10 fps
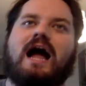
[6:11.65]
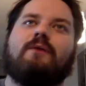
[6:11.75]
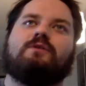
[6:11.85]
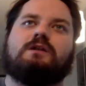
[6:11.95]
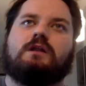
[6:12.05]
I
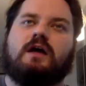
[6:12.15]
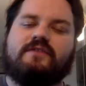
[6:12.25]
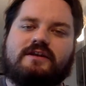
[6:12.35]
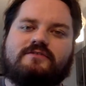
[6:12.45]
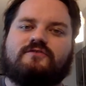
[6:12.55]
would
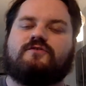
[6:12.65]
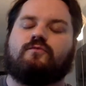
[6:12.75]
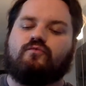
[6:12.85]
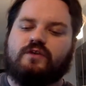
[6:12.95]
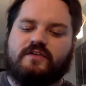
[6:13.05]
love it just to
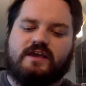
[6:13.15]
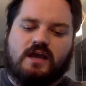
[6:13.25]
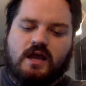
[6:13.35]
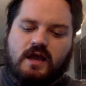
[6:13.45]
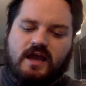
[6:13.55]
really